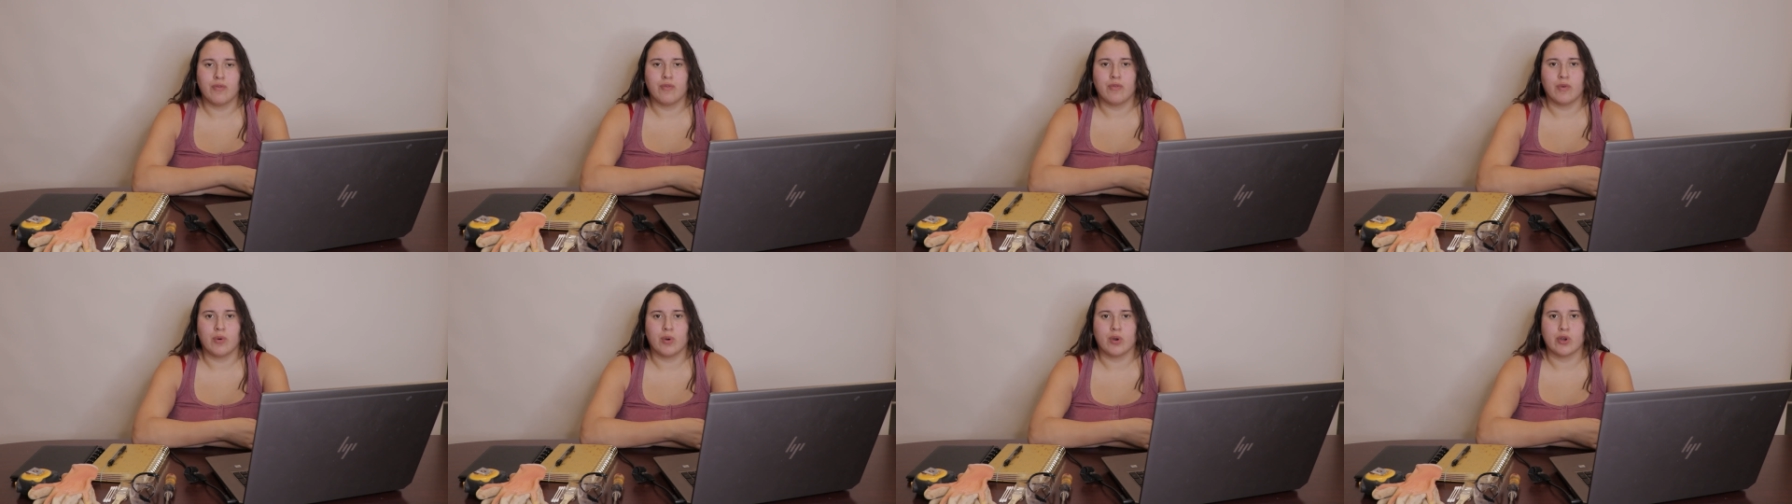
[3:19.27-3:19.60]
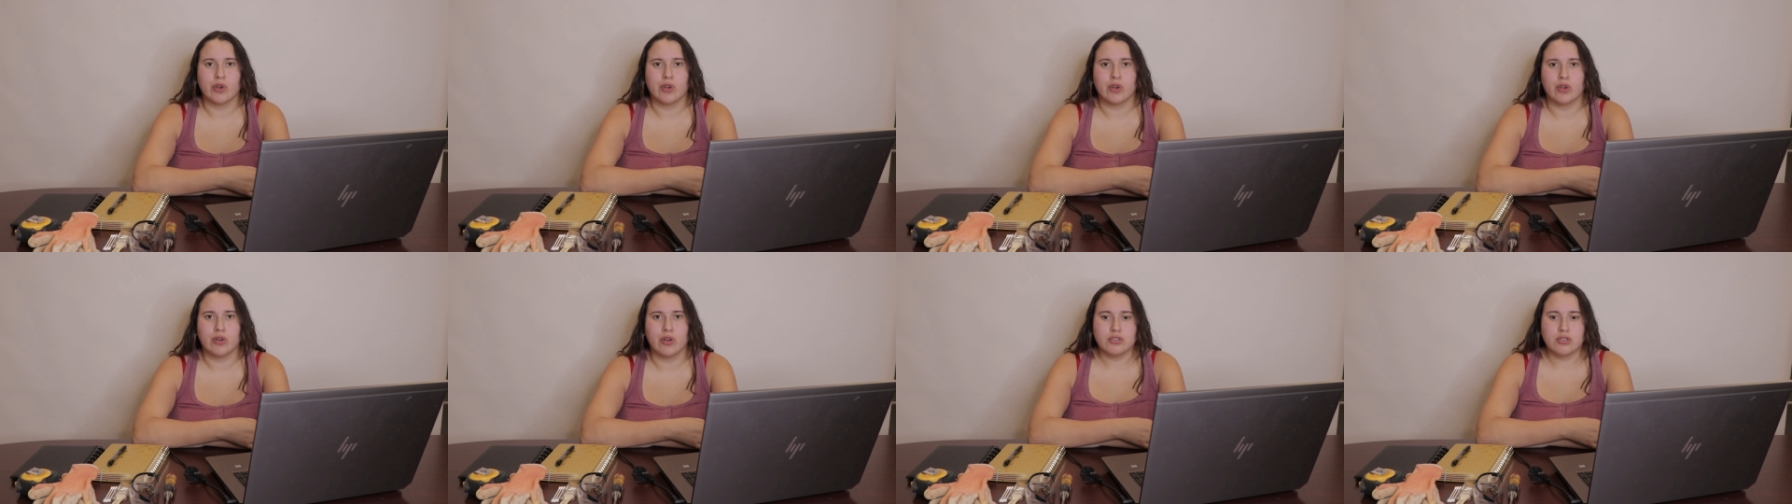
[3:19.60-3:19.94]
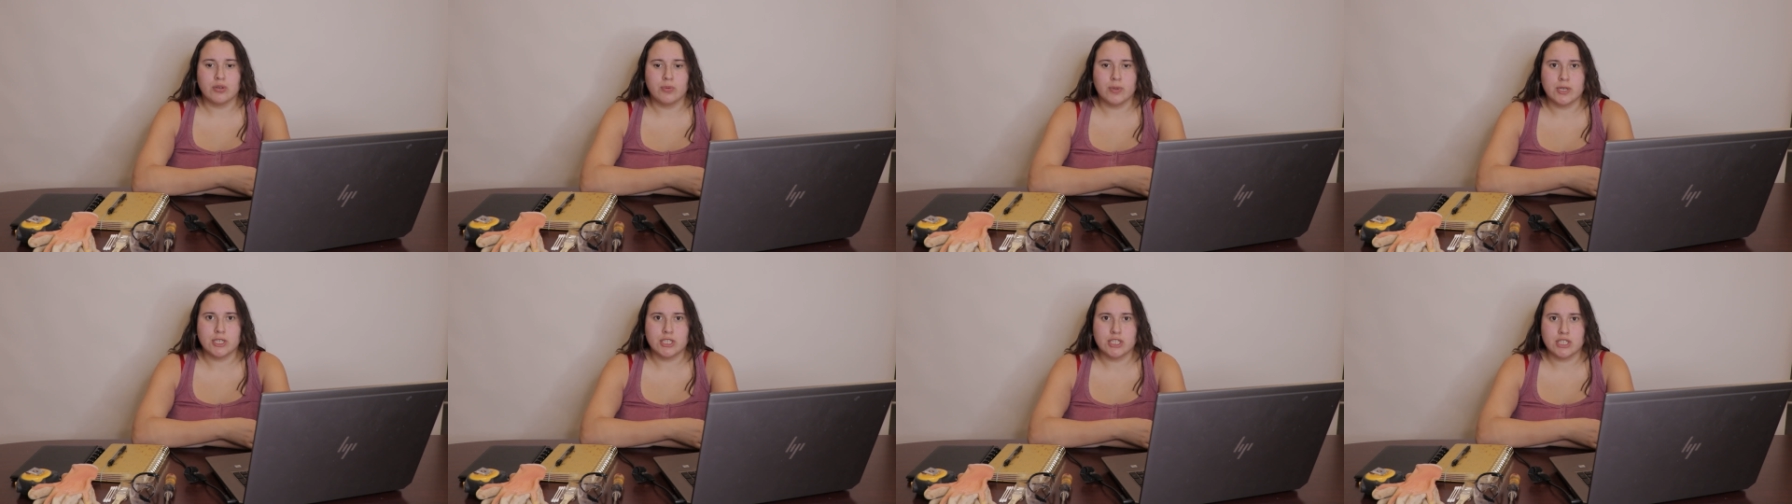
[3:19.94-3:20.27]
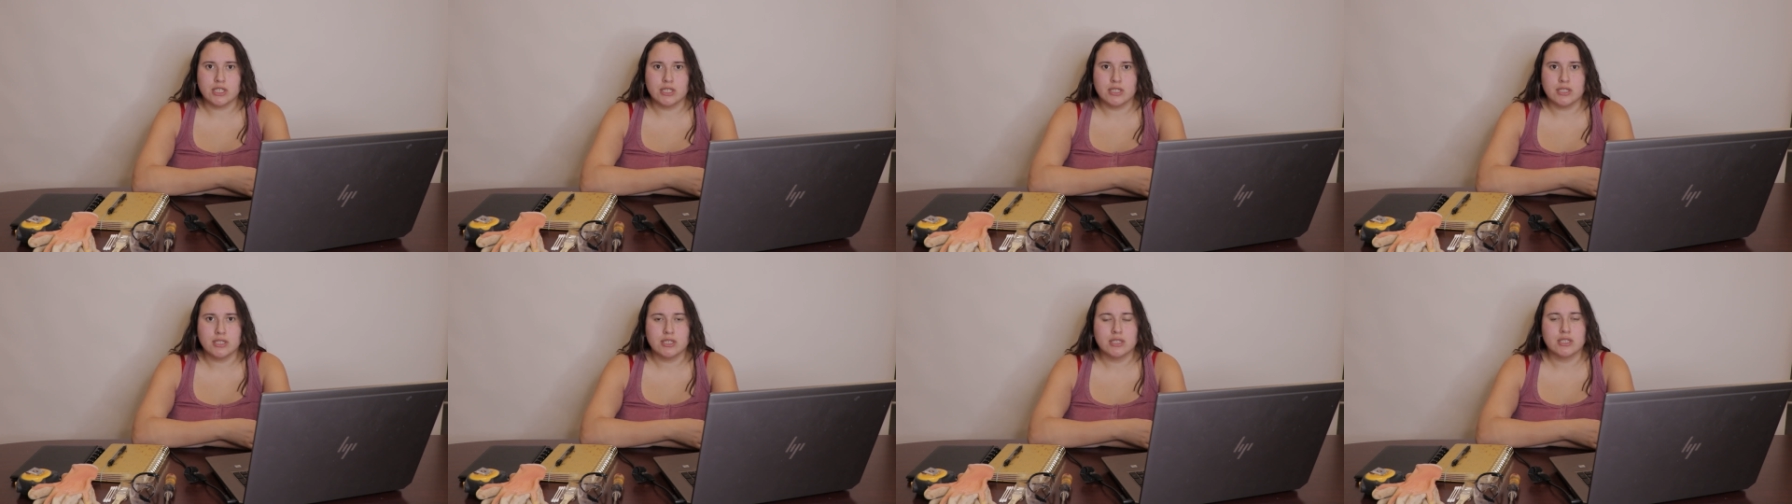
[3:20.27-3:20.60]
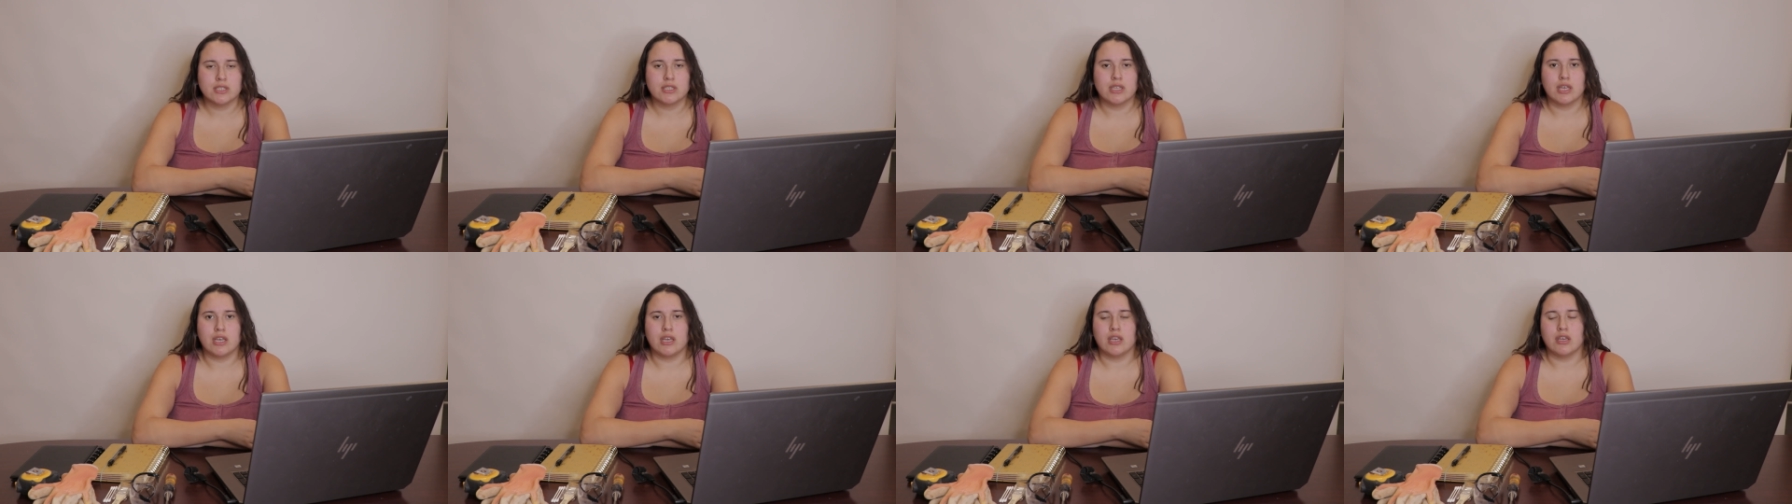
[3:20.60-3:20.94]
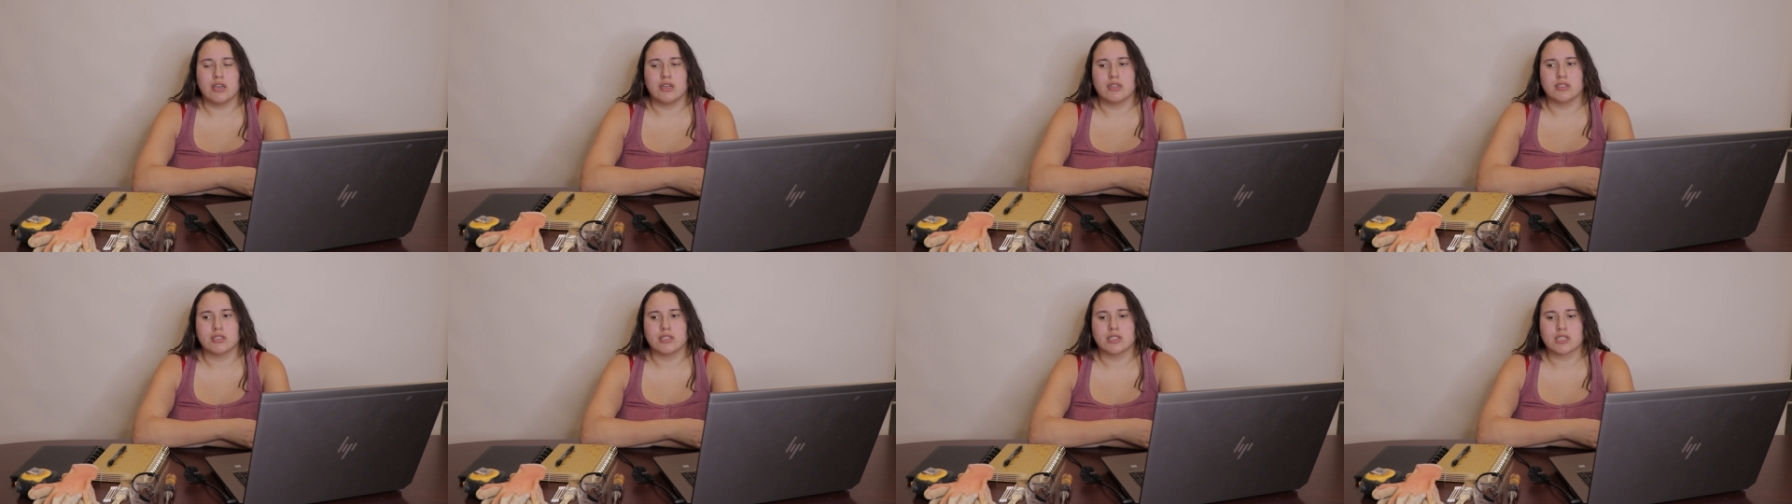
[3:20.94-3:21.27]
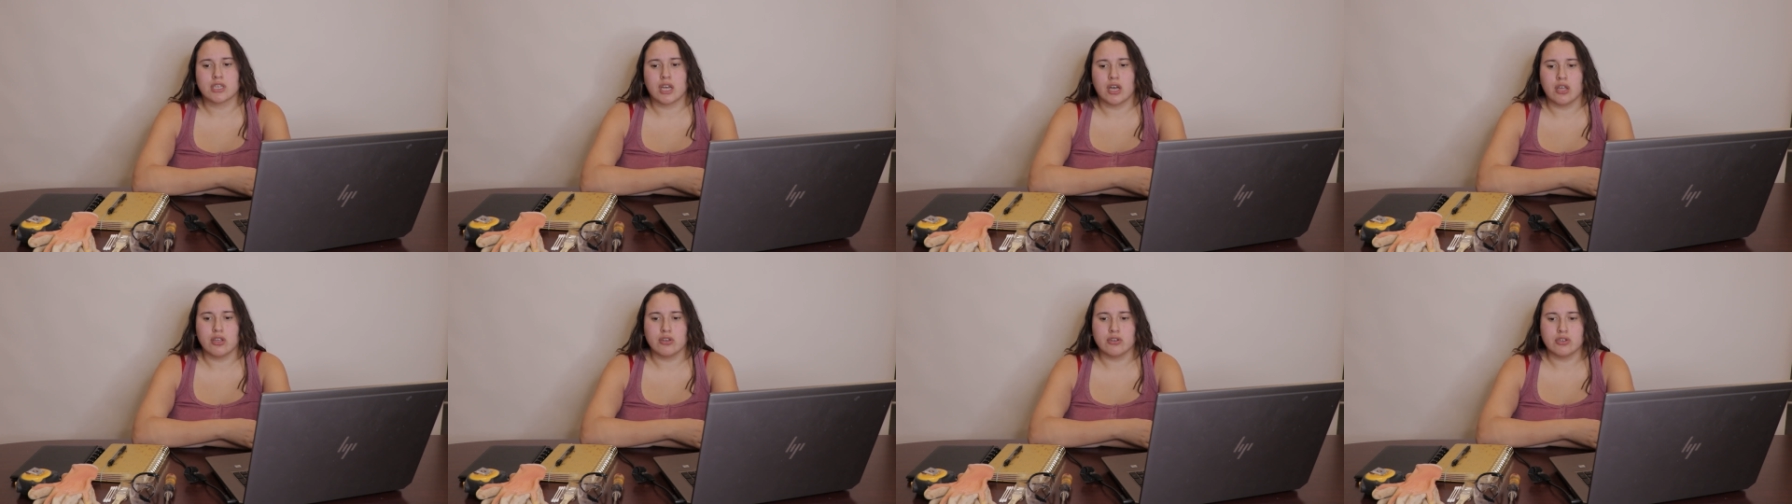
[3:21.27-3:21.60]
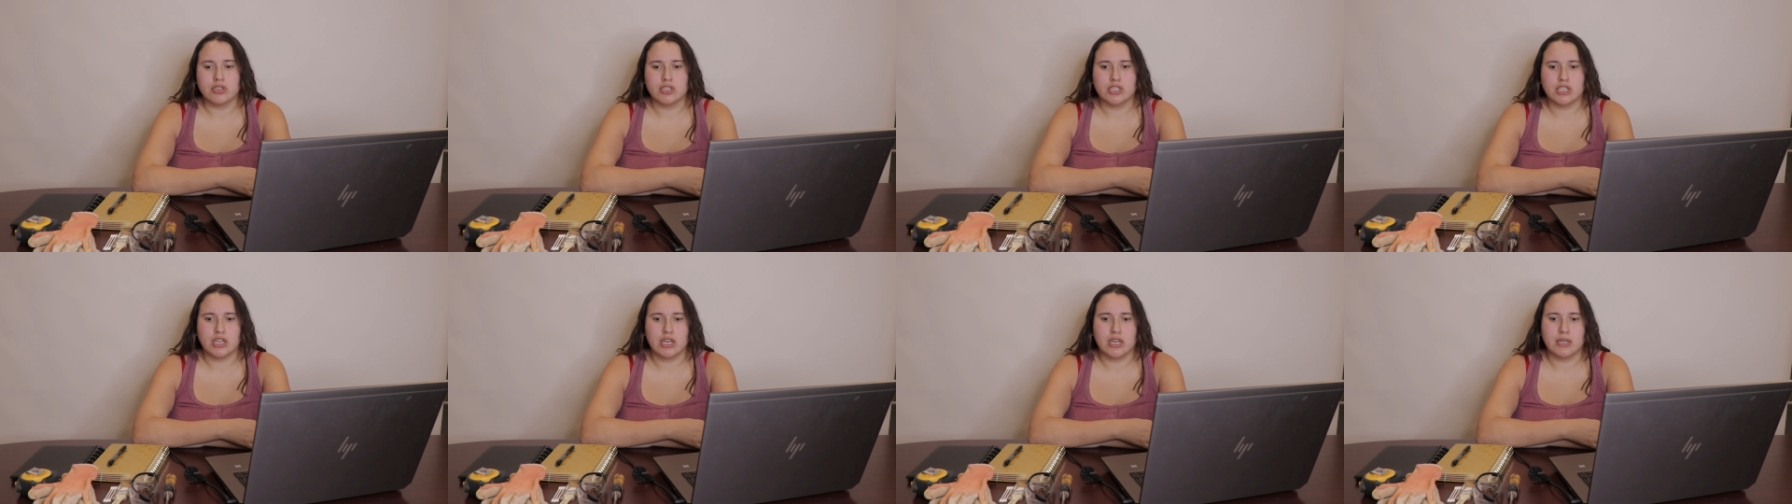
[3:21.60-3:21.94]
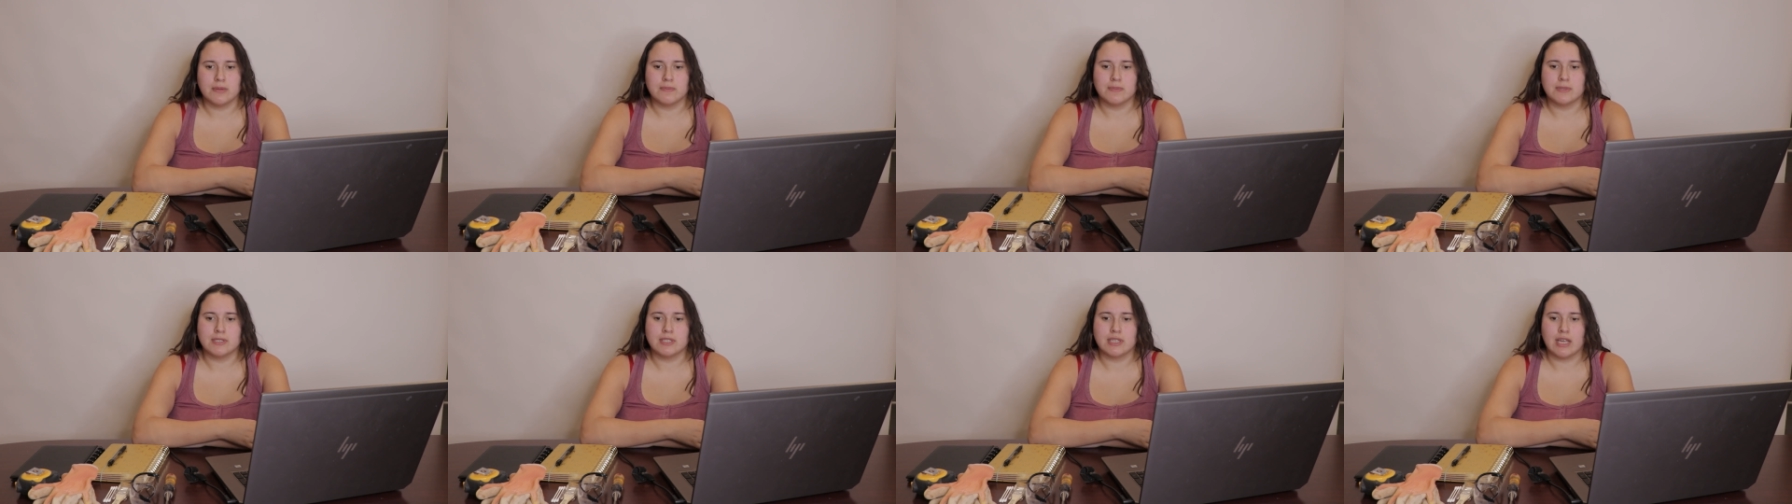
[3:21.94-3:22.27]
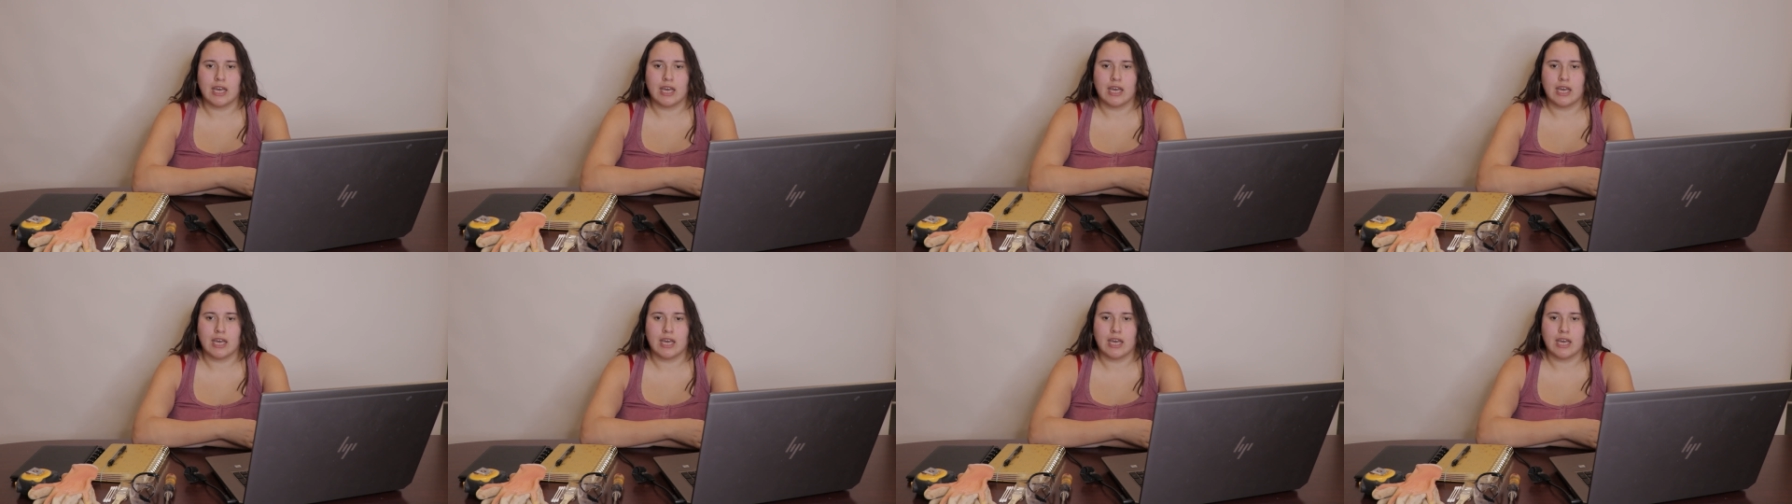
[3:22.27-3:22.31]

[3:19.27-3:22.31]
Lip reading: for tuitions and scholarships.